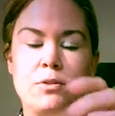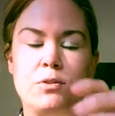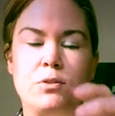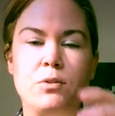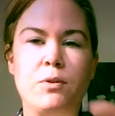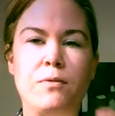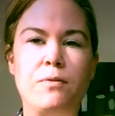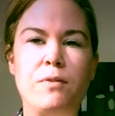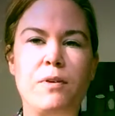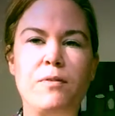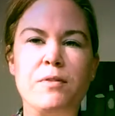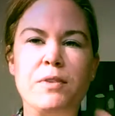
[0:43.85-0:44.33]
so
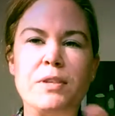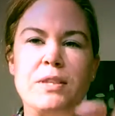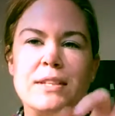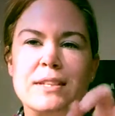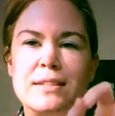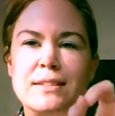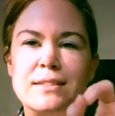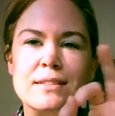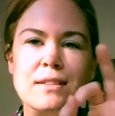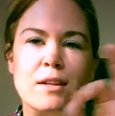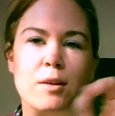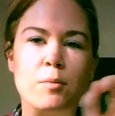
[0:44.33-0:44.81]
if
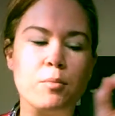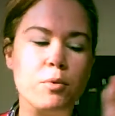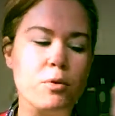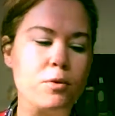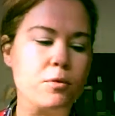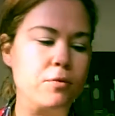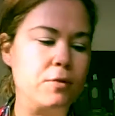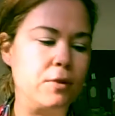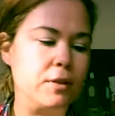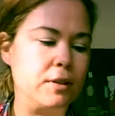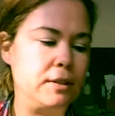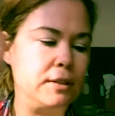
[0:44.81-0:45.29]
everything's not
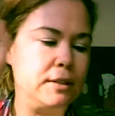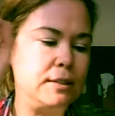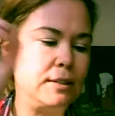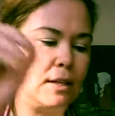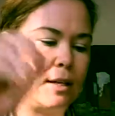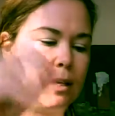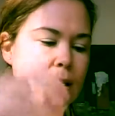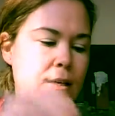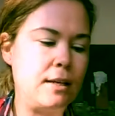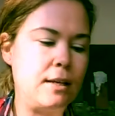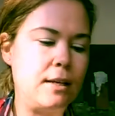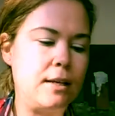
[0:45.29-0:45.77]
perfectly
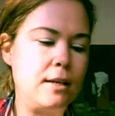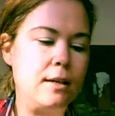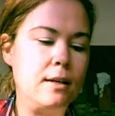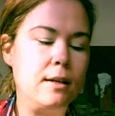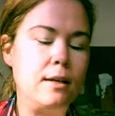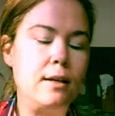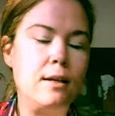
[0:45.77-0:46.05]
tiny.